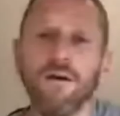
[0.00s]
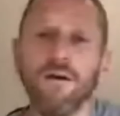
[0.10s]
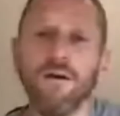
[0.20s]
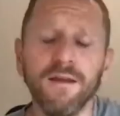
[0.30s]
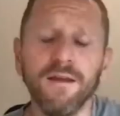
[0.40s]

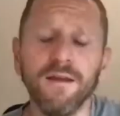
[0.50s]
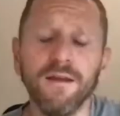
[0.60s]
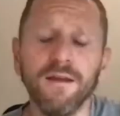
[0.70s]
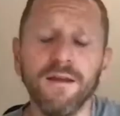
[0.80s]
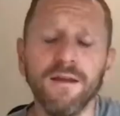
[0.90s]
no,
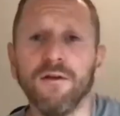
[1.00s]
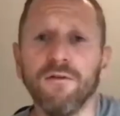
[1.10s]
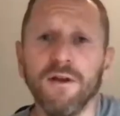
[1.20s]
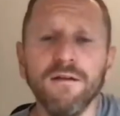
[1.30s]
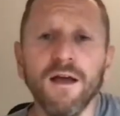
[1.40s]
I
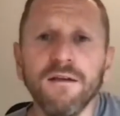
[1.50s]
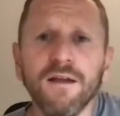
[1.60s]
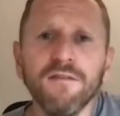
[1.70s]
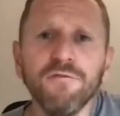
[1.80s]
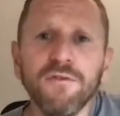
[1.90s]
agree.
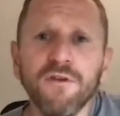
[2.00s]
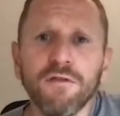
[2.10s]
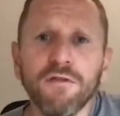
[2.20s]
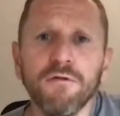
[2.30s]
And as we've gone